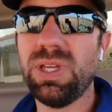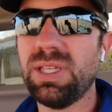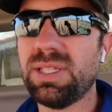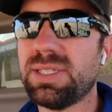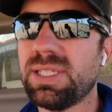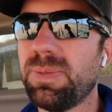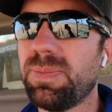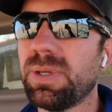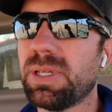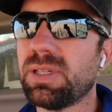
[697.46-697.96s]
We
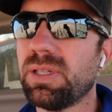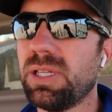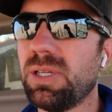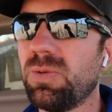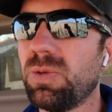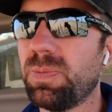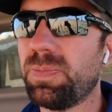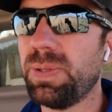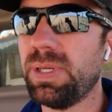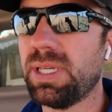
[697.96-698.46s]
typically
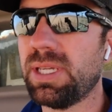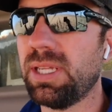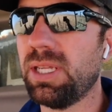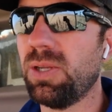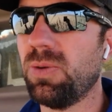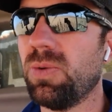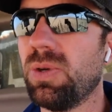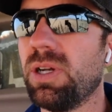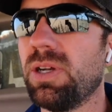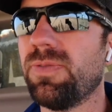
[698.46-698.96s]
will pick
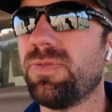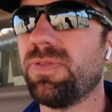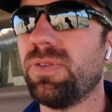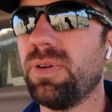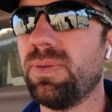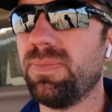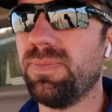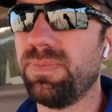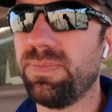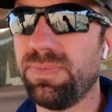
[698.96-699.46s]
anywhere
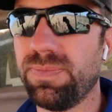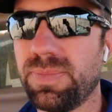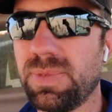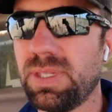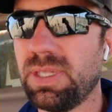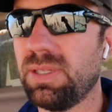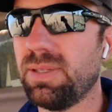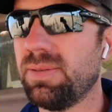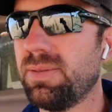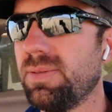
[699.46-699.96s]
from,
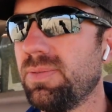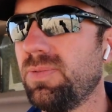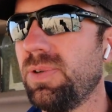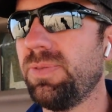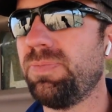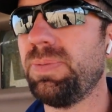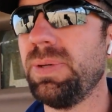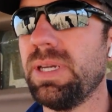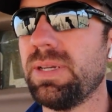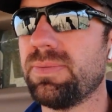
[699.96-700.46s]
we
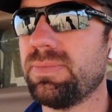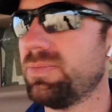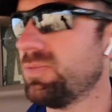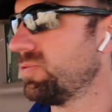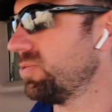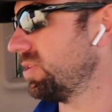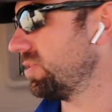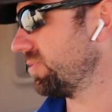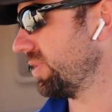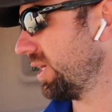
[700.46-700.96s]
pick,
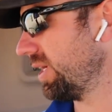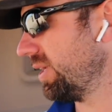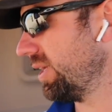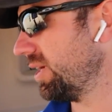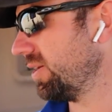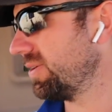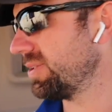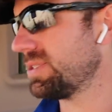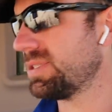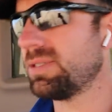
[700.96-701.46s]
well right
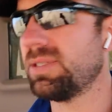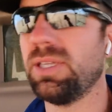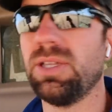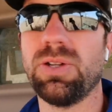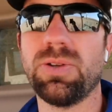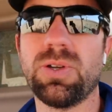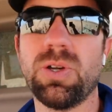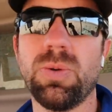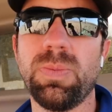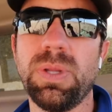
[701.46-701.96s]
now it's
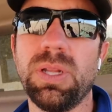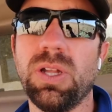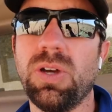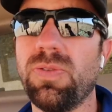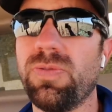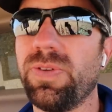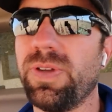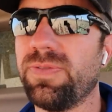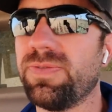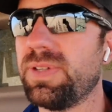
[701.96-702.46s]
it'll go
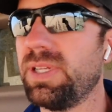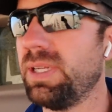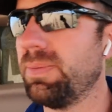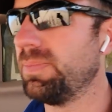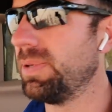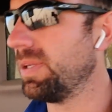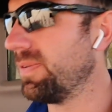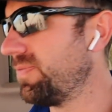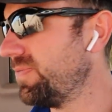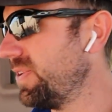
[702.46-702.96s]
below 15,
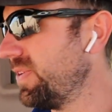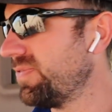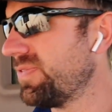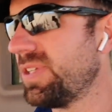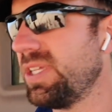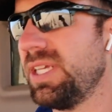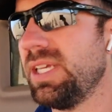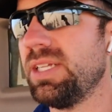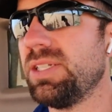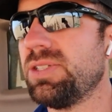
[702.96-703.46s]
but
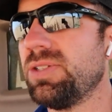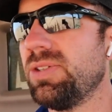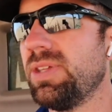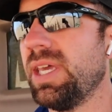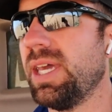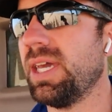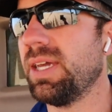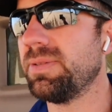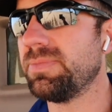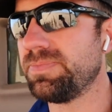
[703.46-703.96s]
15 to
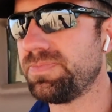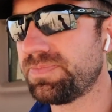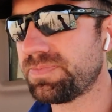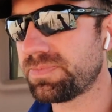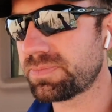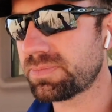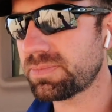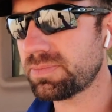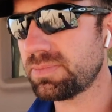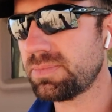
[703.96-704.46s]
that
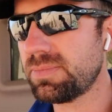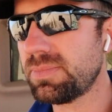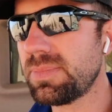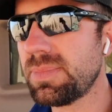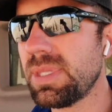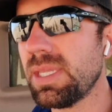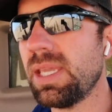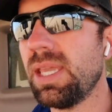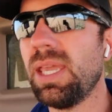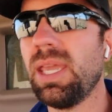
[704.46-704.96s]

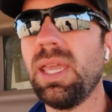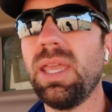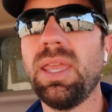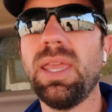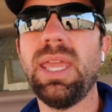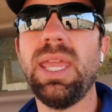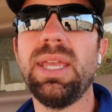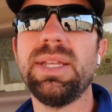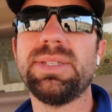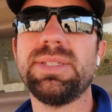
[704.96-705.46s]

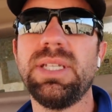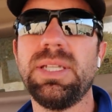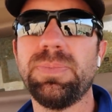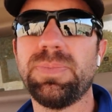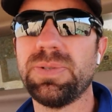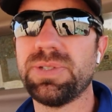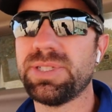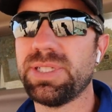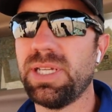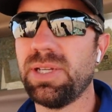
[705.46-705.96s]

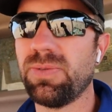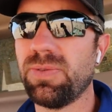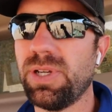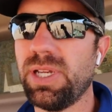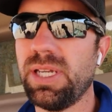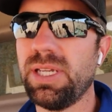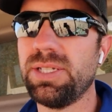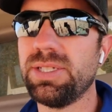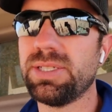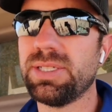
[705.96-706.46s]
18%
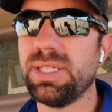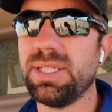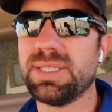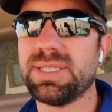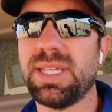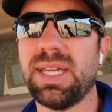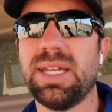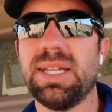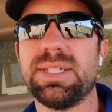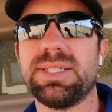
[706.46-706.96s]
range is
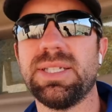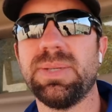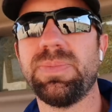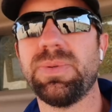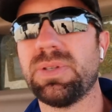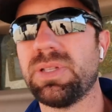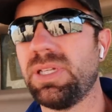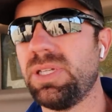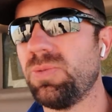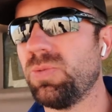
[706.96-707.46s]
kind of
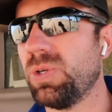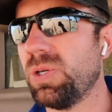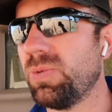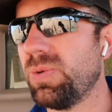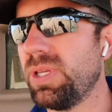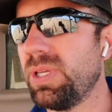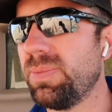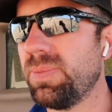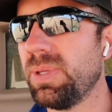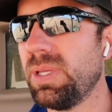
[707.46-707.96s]
typically what
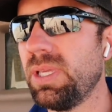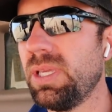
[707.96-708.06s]
we